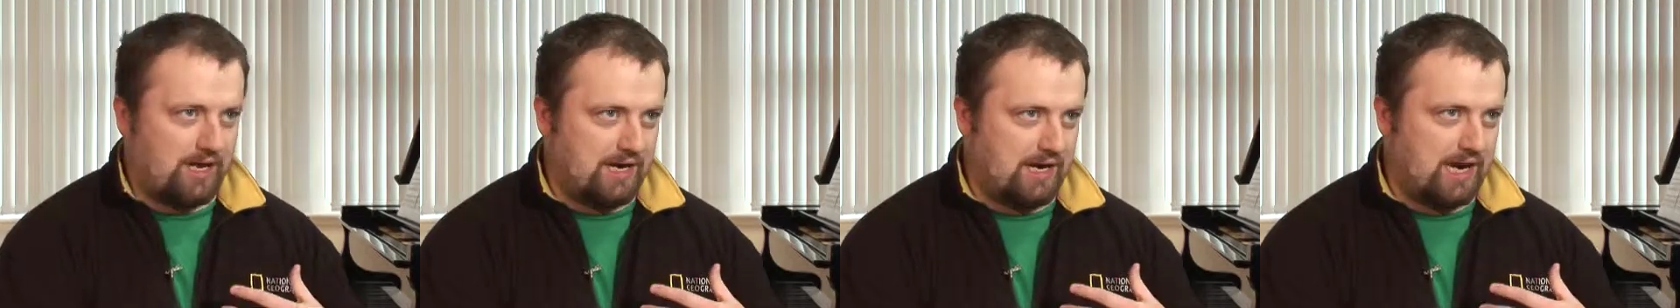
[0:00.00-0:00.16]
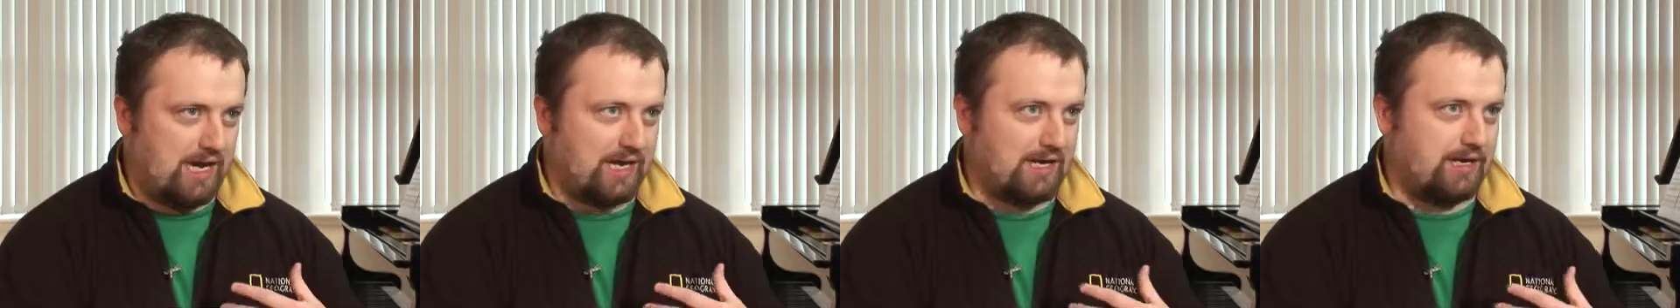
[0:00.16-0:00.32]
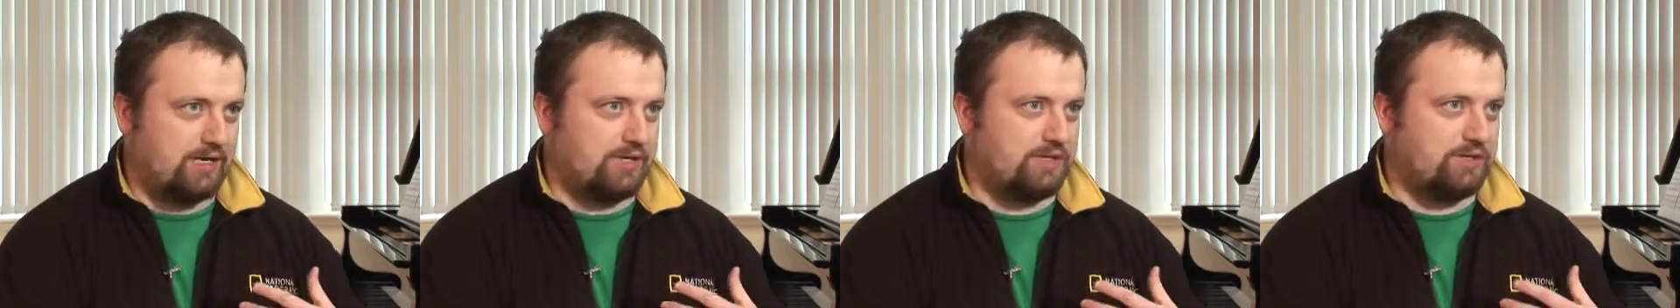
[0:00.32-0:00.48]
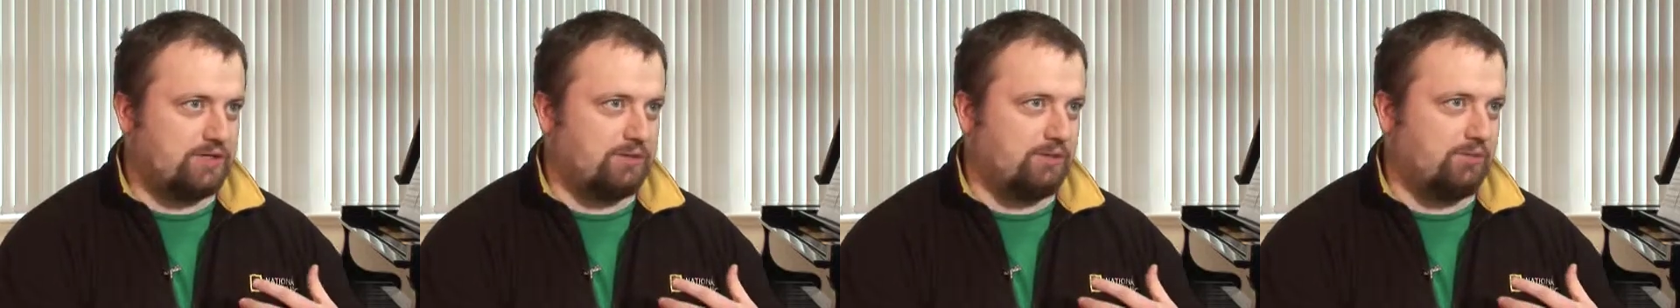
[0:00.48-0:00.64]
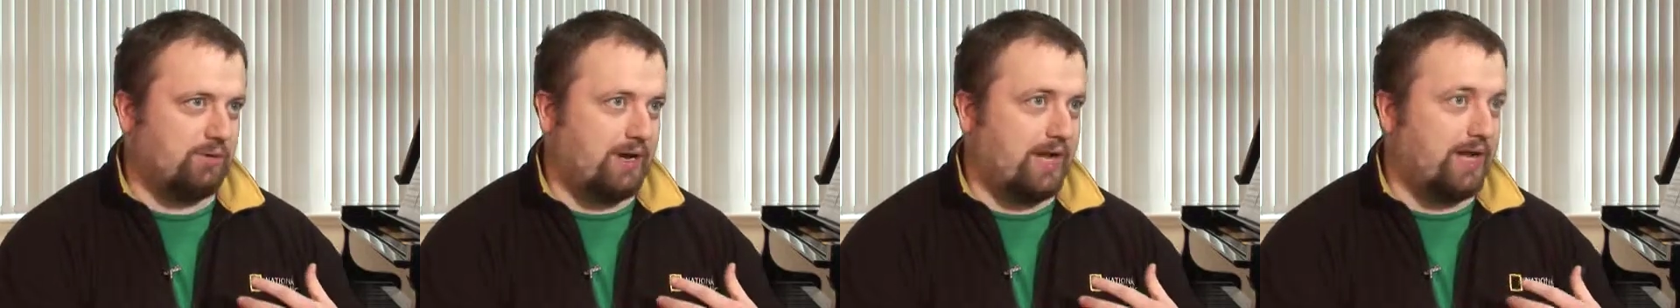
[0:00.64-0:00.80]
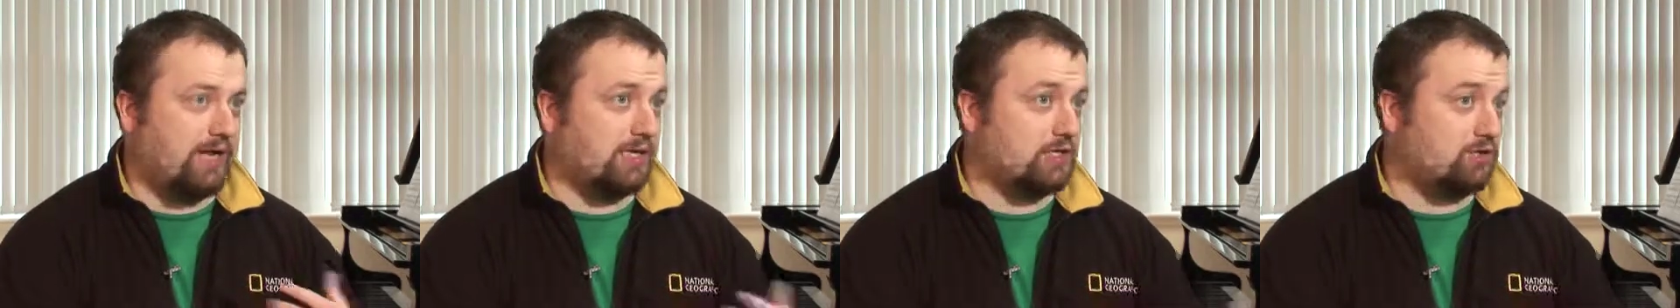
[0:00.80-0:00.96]
like
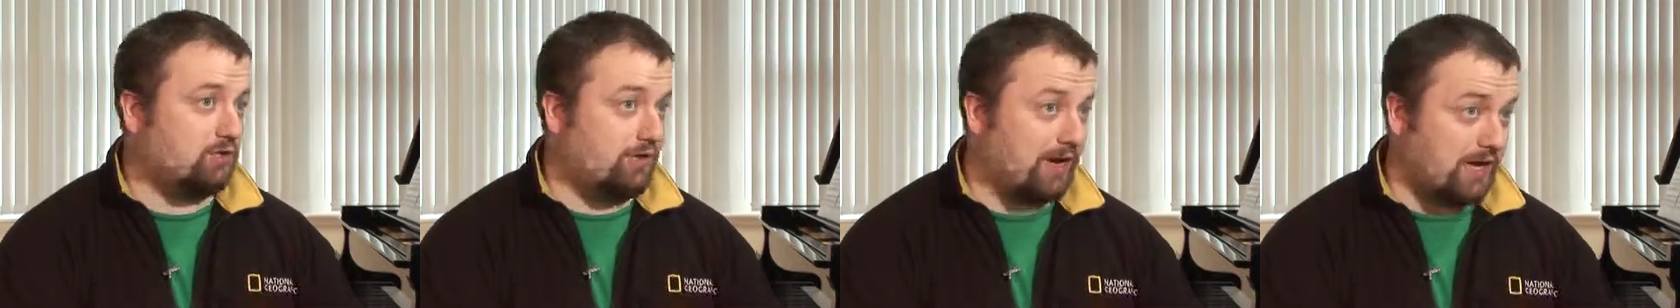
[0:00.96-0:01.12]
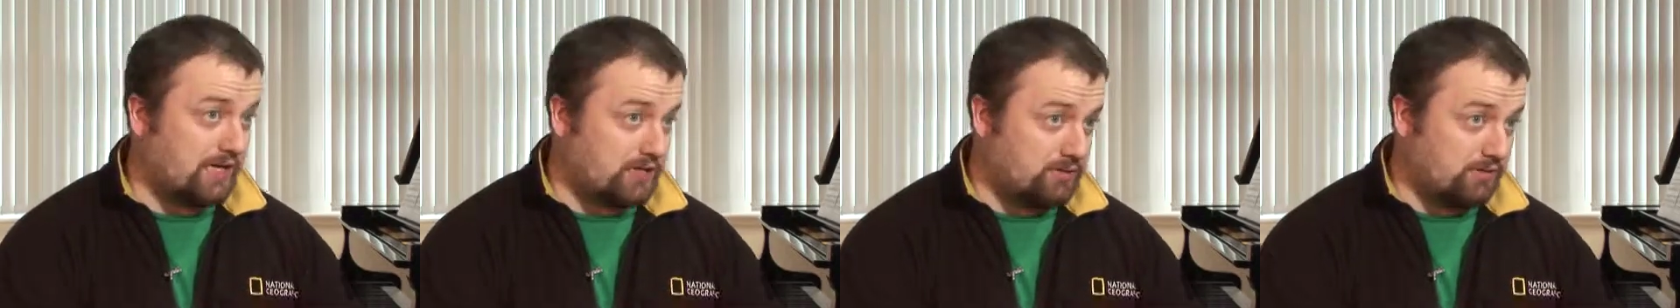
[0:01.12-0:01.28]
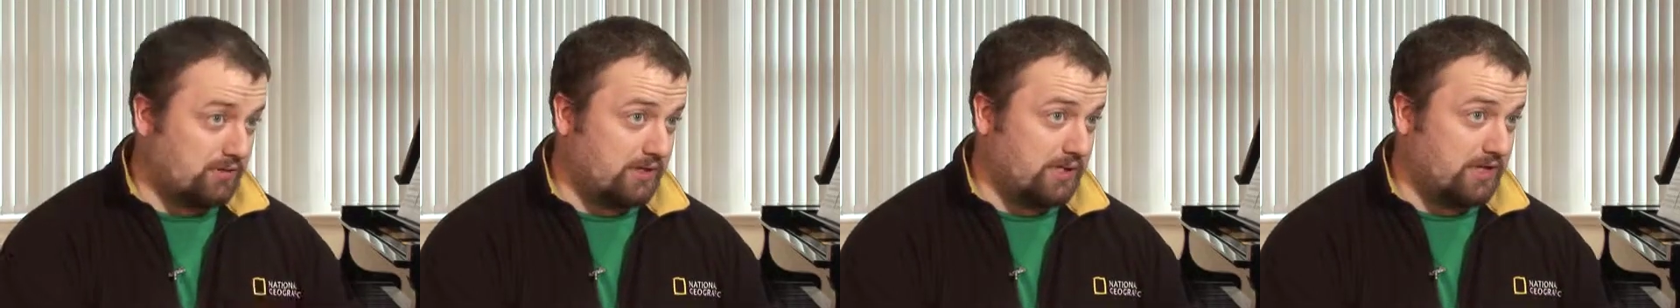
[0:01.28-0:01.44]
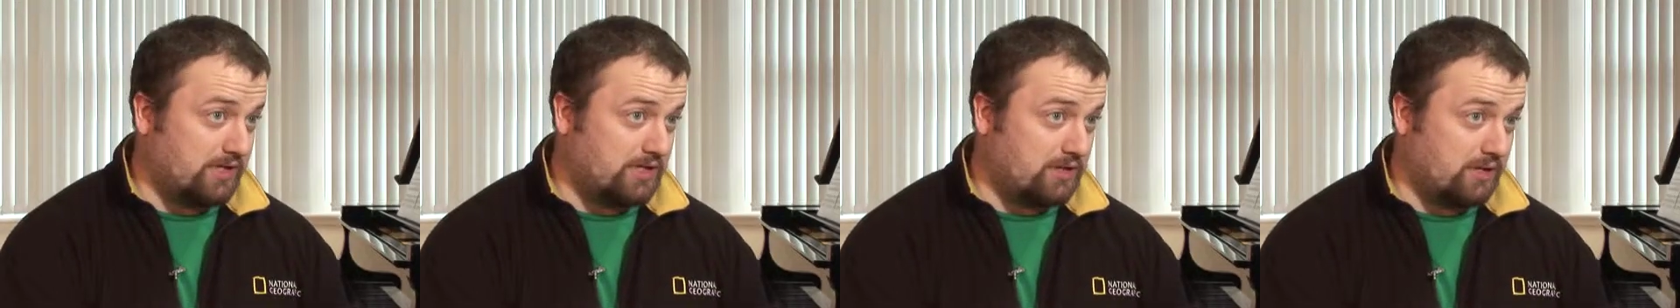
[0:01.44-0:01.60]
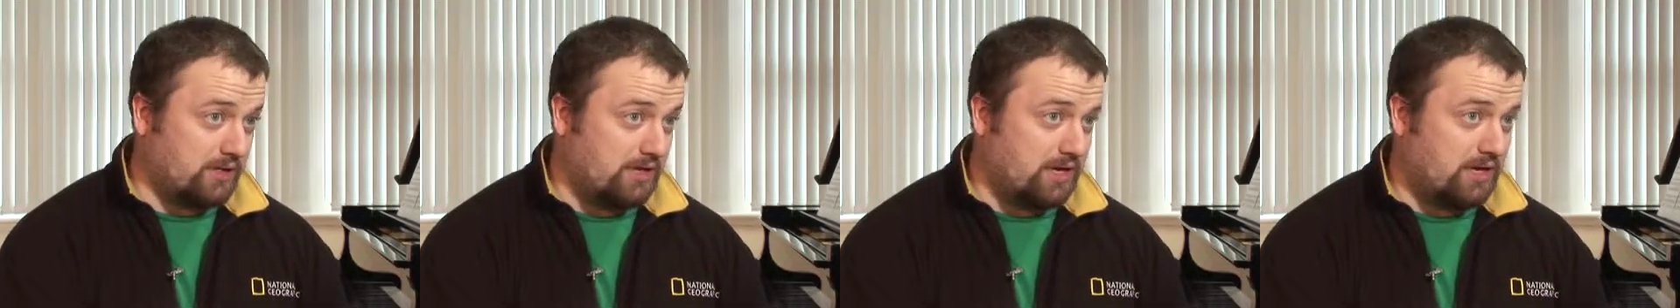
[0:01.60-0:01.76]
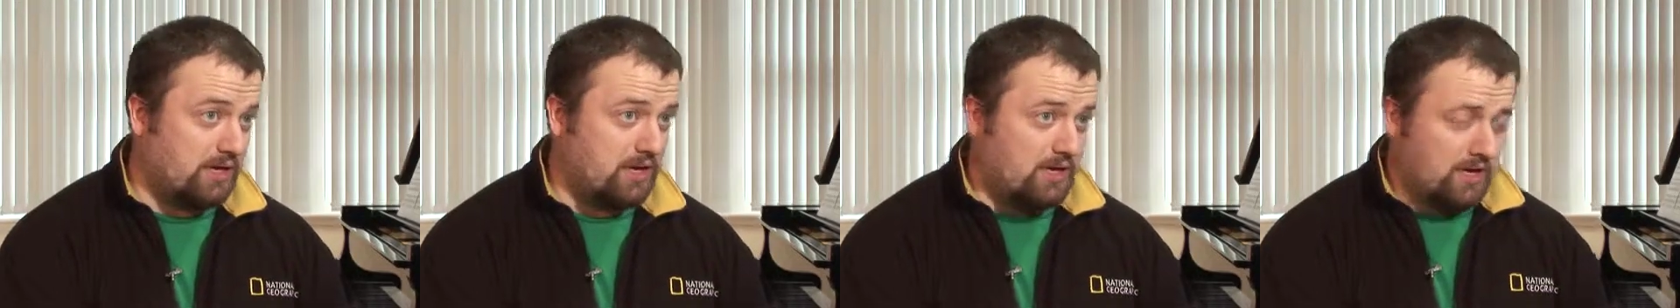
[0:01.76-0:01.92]
to interact with each
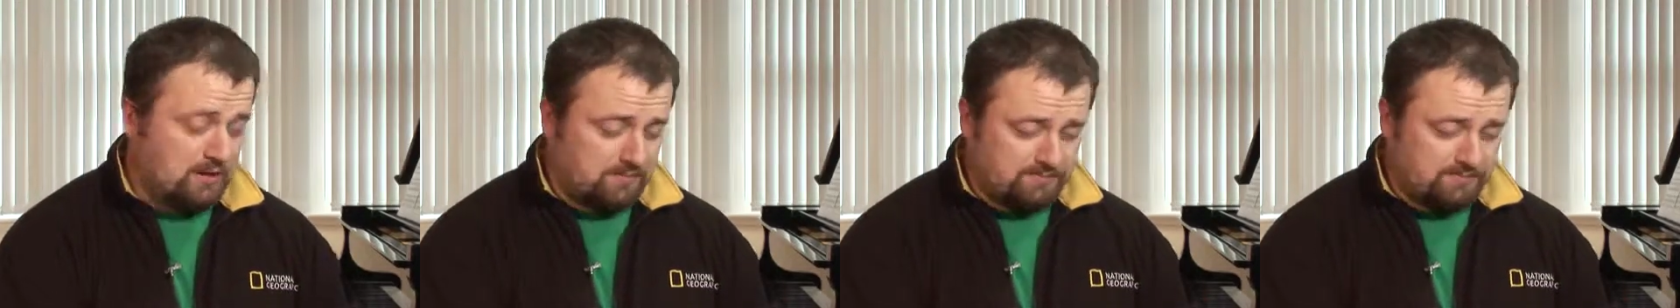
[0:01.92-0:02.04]
other,